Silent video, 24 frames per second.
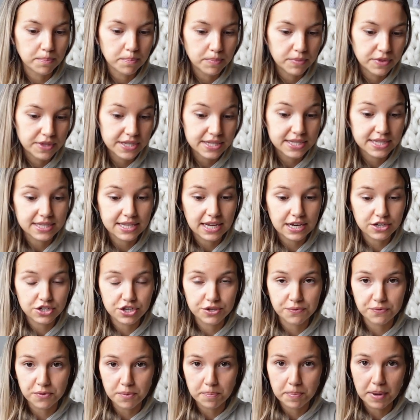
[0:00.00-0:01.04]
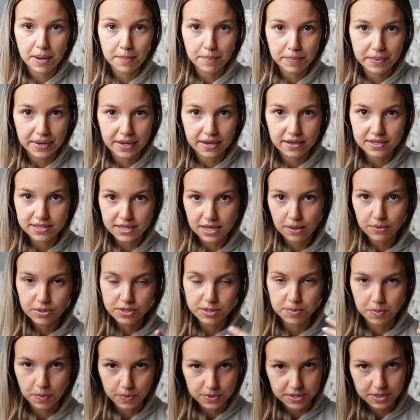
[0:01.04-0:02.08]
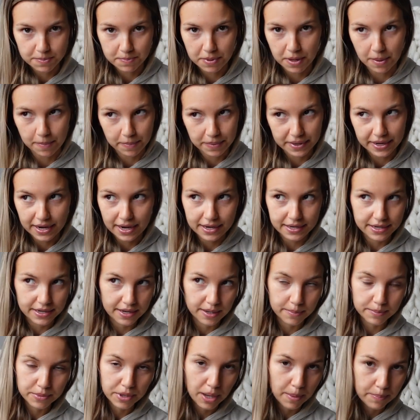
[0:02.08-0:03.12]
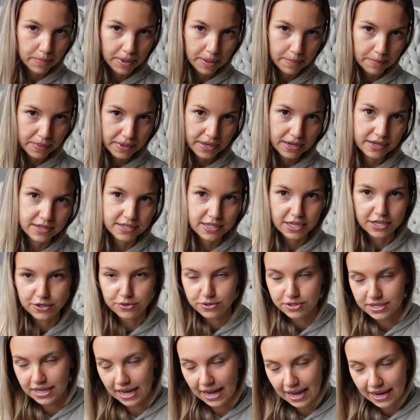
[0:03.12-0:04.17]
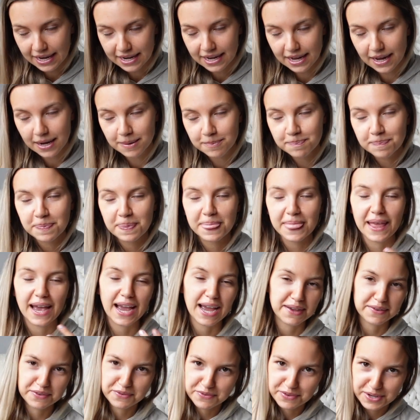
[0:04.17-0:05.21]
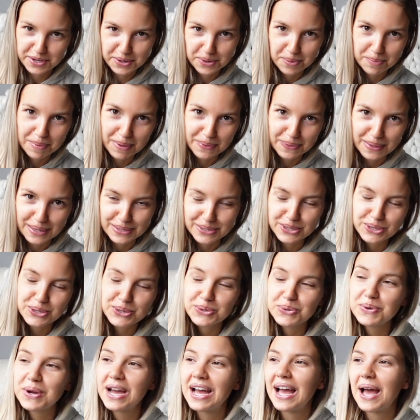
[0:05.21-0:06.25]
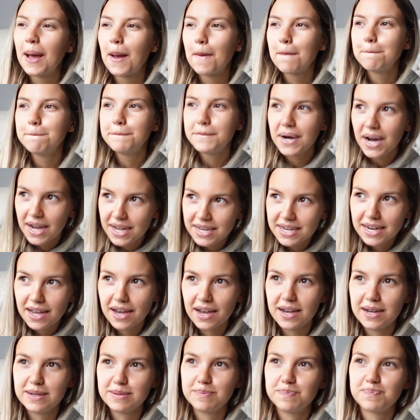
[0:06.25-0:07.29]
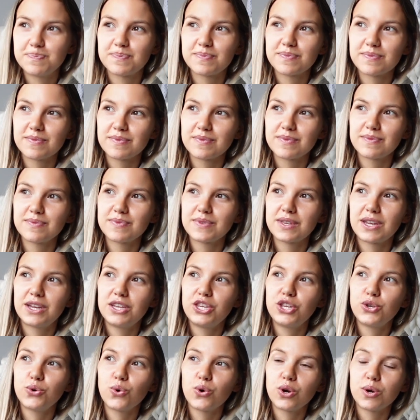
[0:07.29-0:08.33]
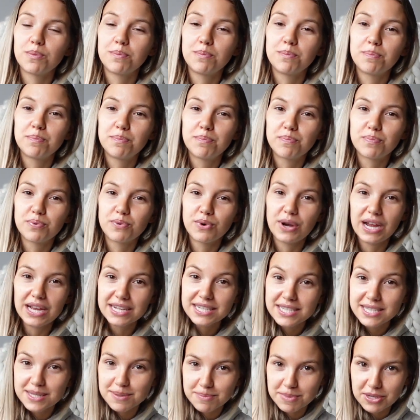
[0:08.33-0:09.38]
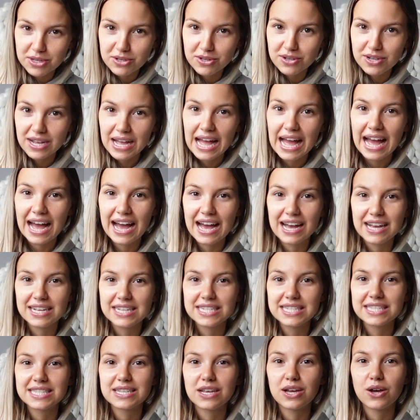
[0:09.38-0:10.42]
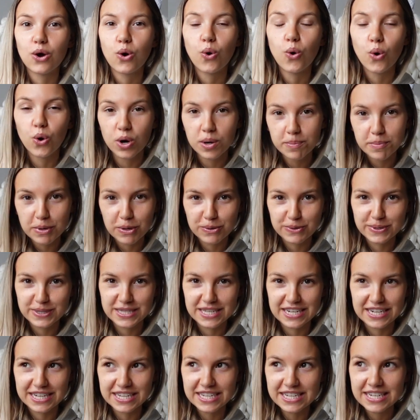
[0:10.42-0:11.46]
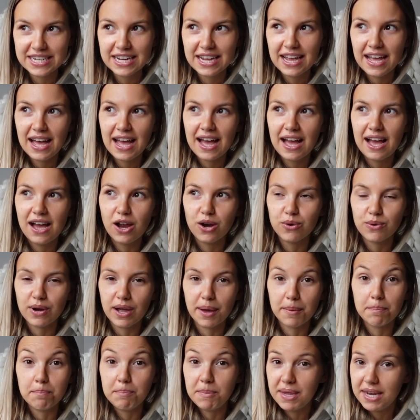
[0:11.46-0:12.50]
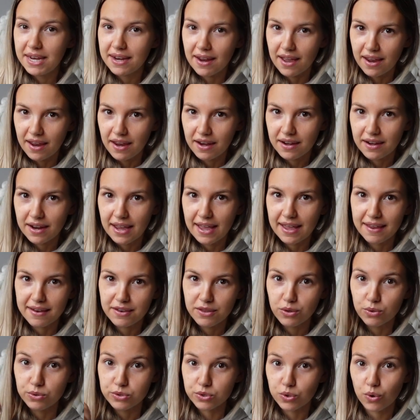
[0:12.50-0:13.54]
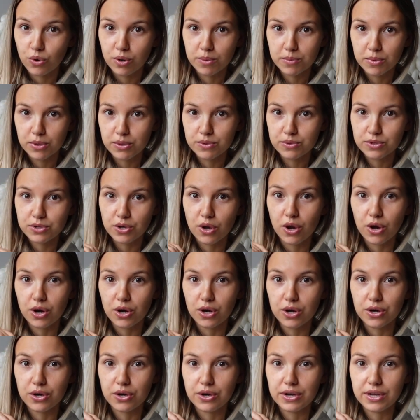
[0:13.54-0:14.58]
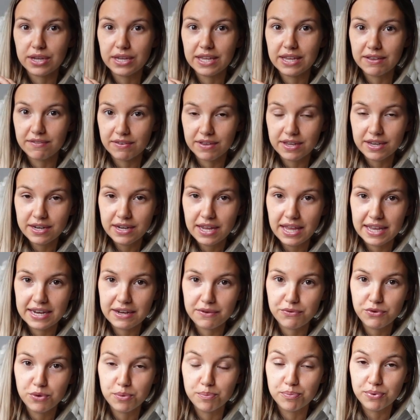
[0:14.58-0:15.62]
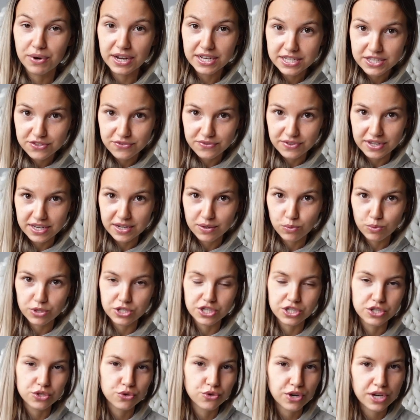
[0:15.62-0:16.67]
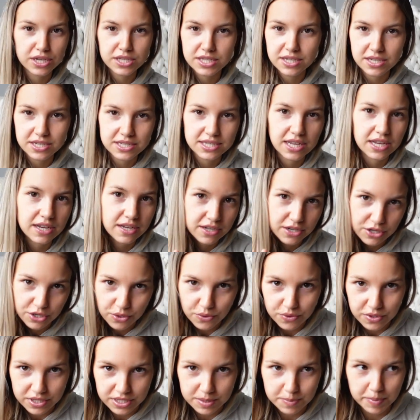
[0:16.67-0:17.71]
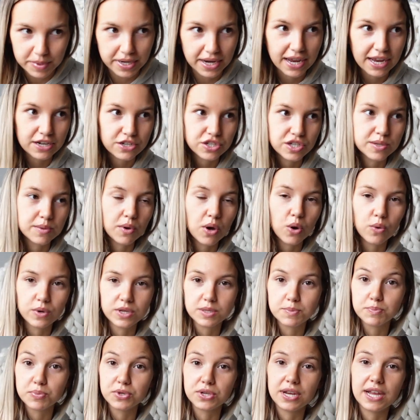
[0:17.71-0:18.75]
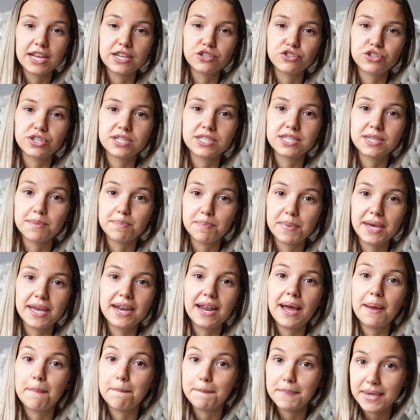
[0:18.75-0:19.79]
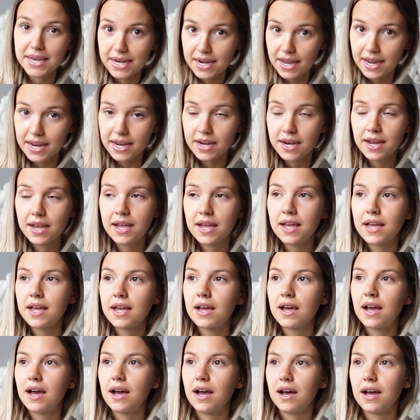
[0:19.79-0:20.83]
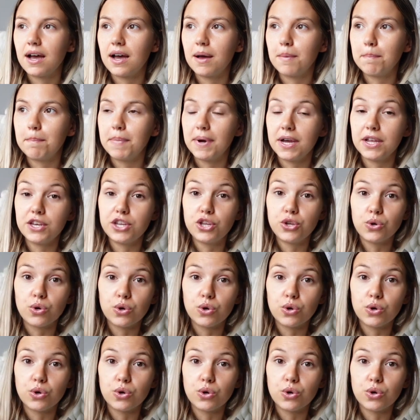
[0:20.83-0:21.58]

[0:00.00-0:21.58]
this is actually for pumping, because I was supposed to pump and I ended up not pumping because I used the Haka. I have a video about that too. But your breast milk has hormones in it around midnight, and those hormones are given, and if you breastfeed, which is crazy because I didn't know this, but I actually always put Hendrix to bed at midnight, but